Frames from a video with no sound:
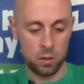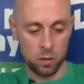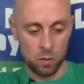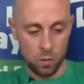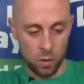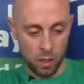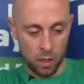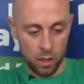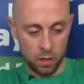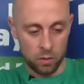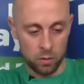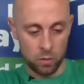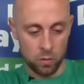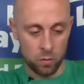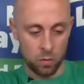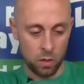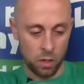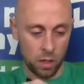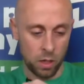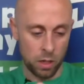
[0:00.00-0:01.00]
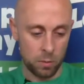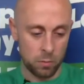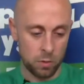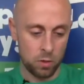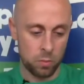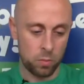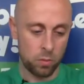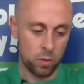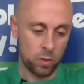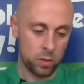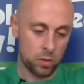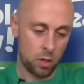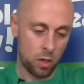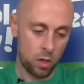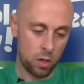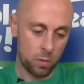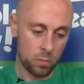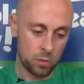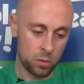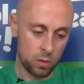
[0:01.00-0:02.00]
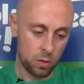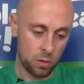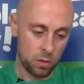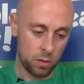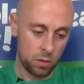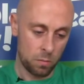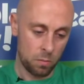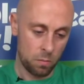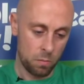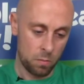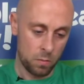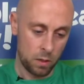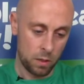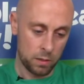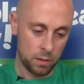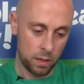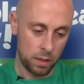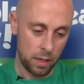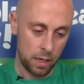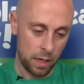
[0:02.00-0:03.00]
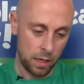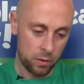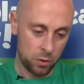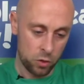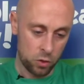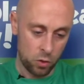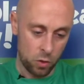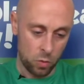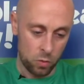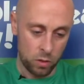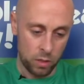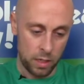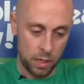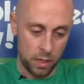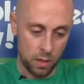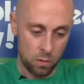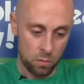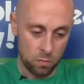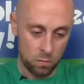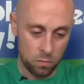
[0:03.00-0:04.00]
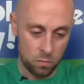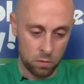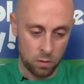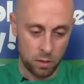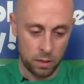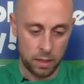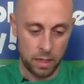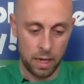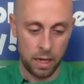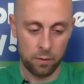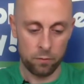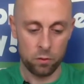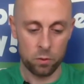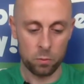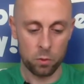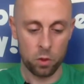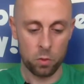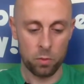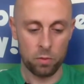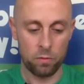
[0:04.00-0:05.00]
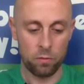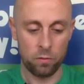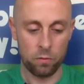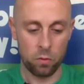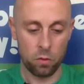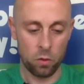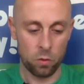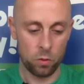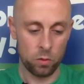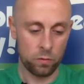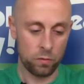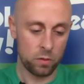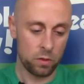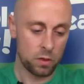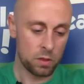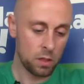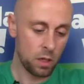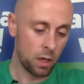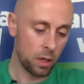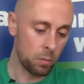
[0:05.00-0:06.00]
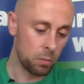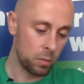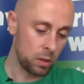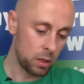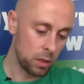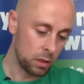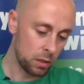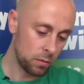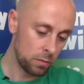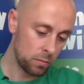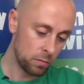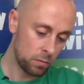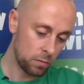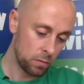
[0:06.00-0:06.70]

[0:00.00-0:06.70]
you can do. I'm going to put his arms on, like I say, at the shoulder now, and have them coming forward for the time being.